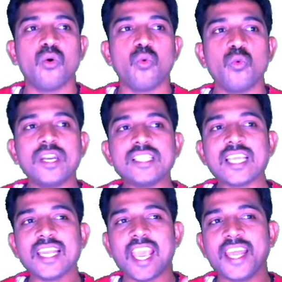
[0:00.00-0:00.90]
what is
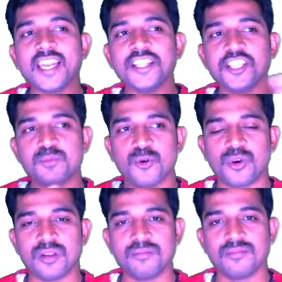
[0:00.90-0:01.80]
an error in this
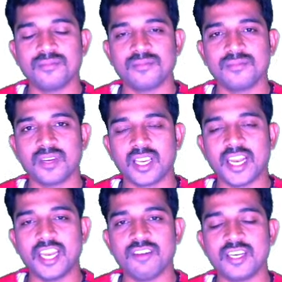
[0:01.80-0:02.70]
program? Can
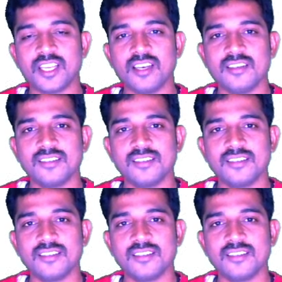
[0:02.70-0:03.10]
anyone tell?